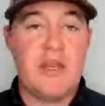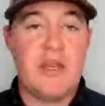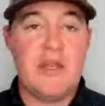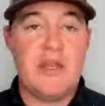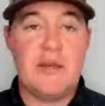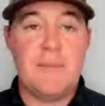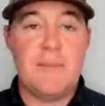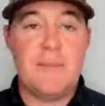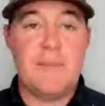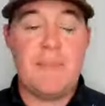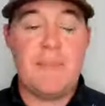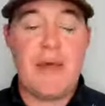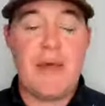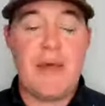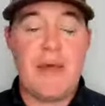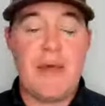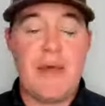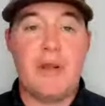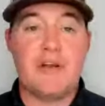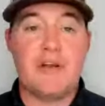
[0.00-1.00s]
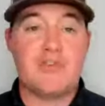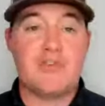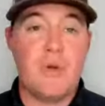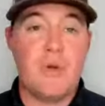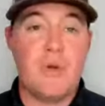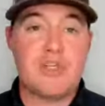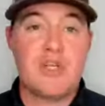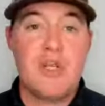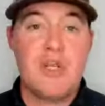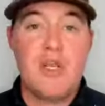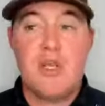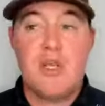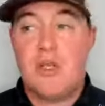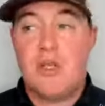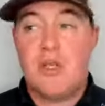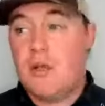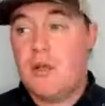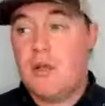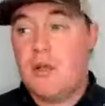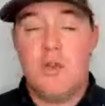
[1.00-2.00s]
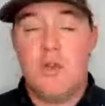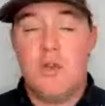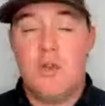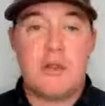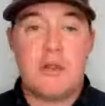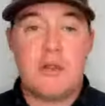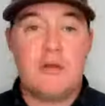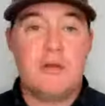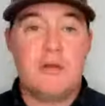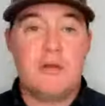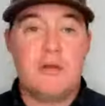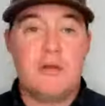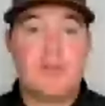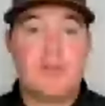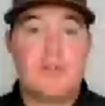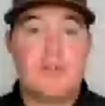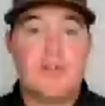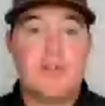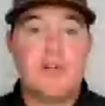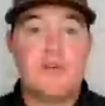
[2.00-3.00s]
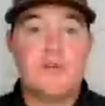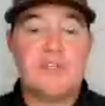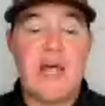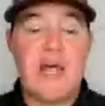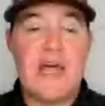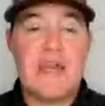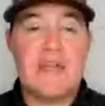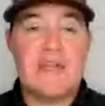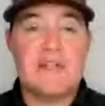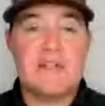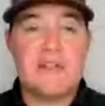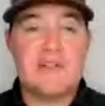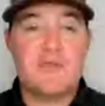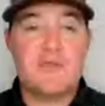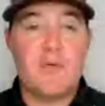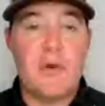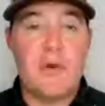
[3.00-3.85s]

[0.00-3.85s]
Which look two signees in the 2024 class